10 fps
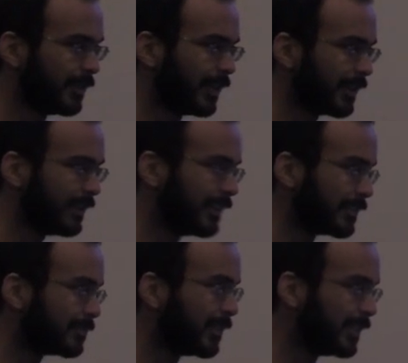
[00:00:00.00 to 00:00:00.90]
talking
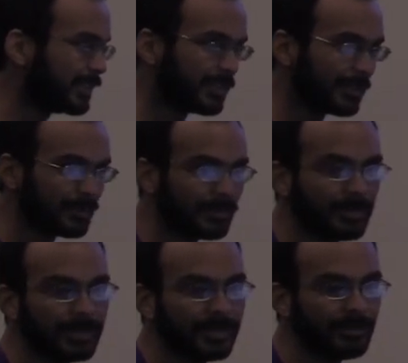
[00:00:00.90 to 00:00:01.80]
this way, so
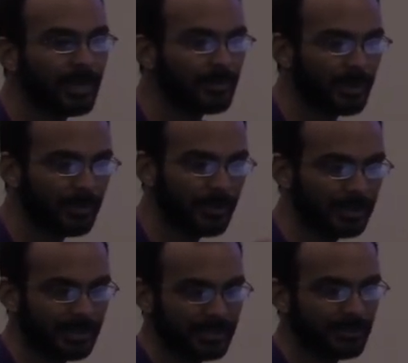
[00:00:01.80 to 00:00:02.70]
may make more
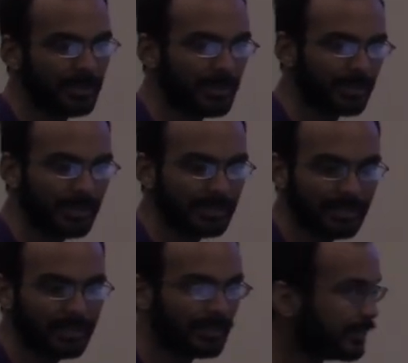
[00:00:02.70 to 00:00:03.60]
sense to be on that side.